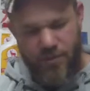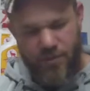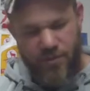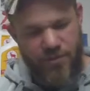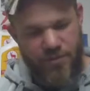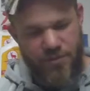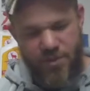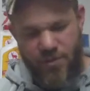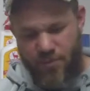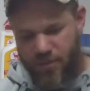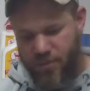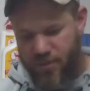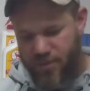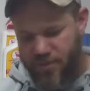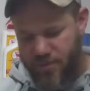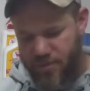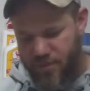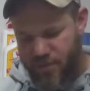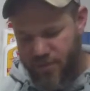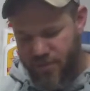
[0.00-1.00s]
They're simple.
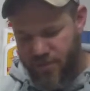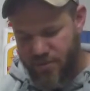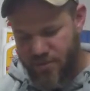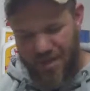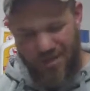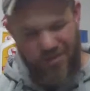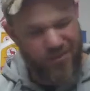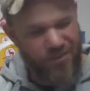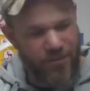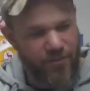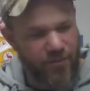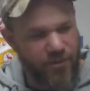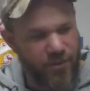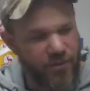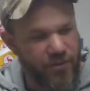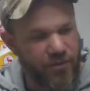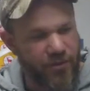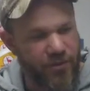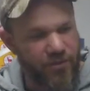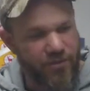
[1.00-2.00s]
There's not really a
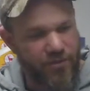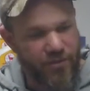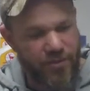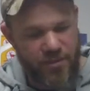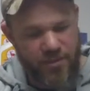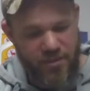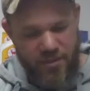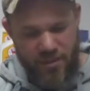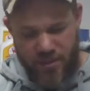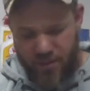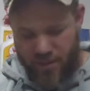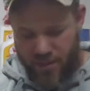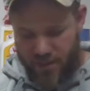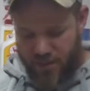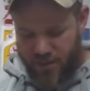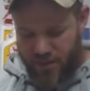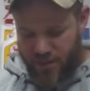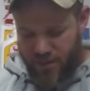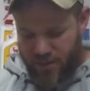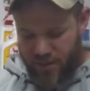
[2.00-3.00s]
learning curve for these.
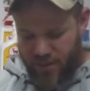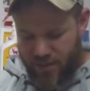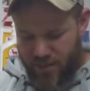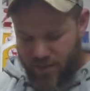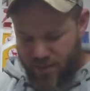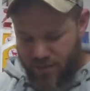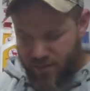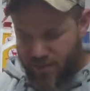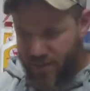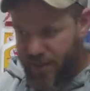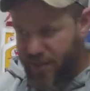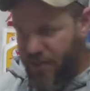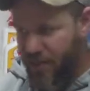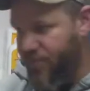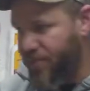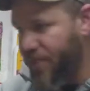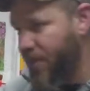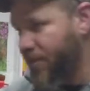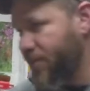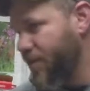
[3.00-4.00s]
Pick it
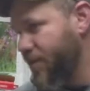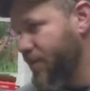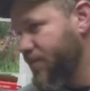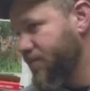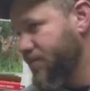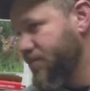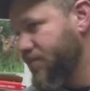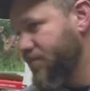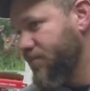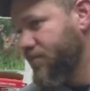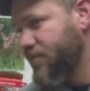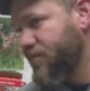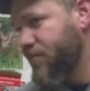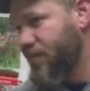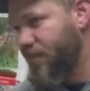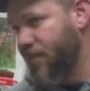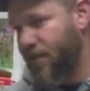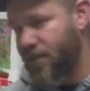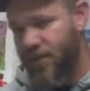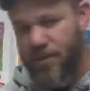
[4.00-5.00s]
up, play with it,
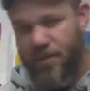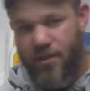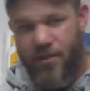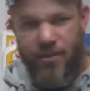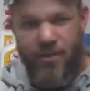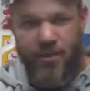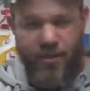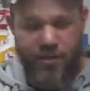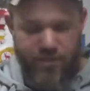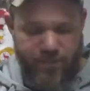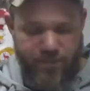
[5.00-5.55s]
and